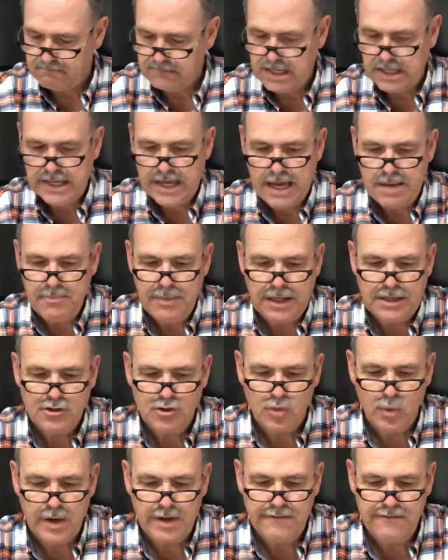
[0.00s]
Okay, page
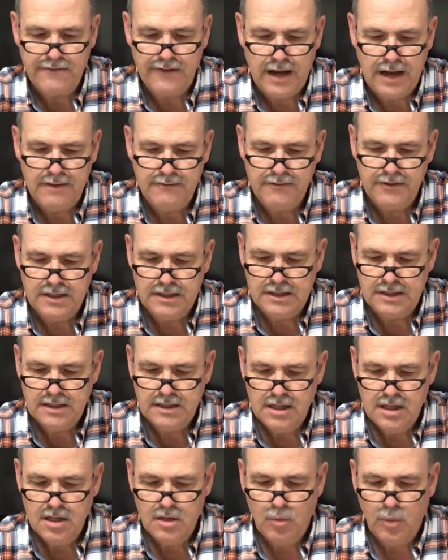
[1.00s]
25.
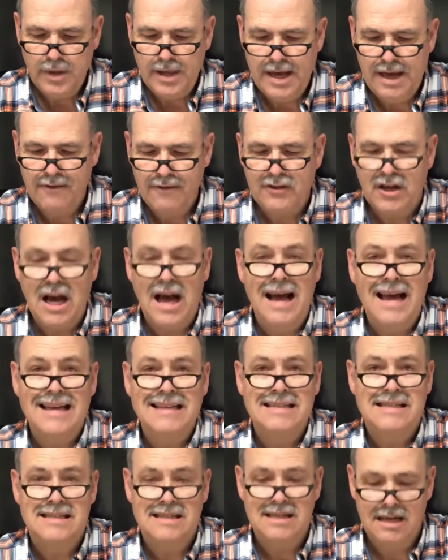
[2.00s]
We have
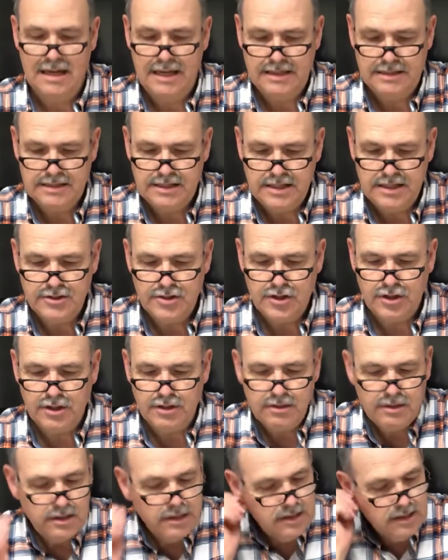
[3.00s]
guide signs. These
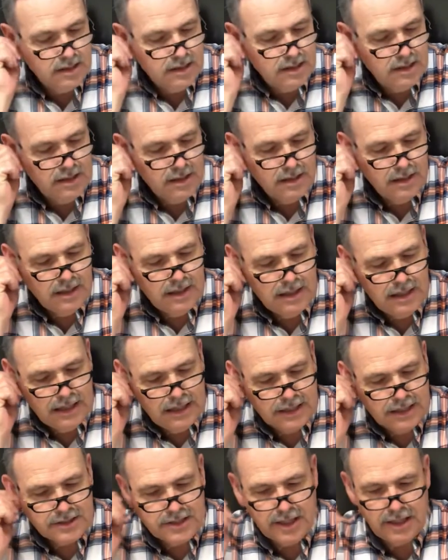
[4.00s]
are
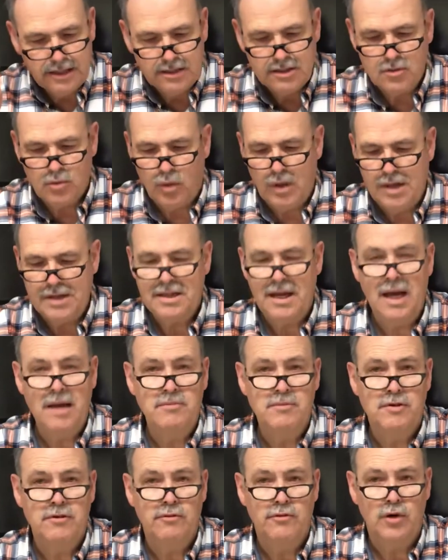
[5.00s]
tell us what
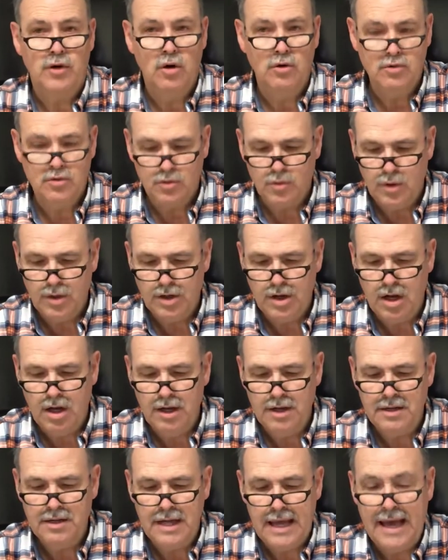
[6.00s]
types of roads we're
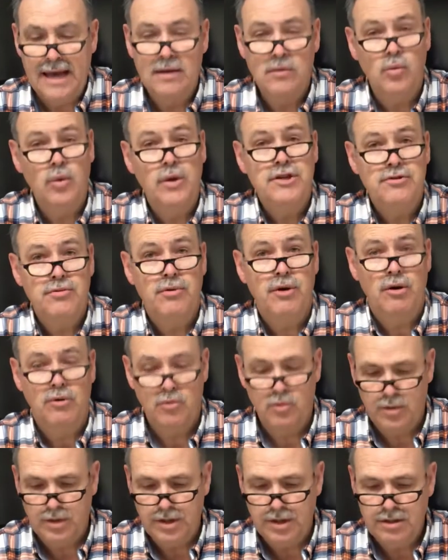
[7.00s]
on and which road
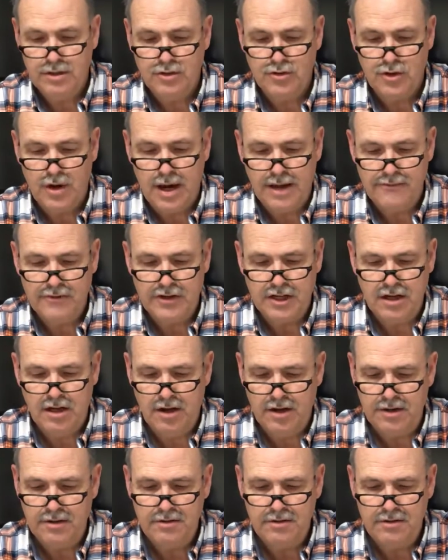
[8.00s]
we're driving on.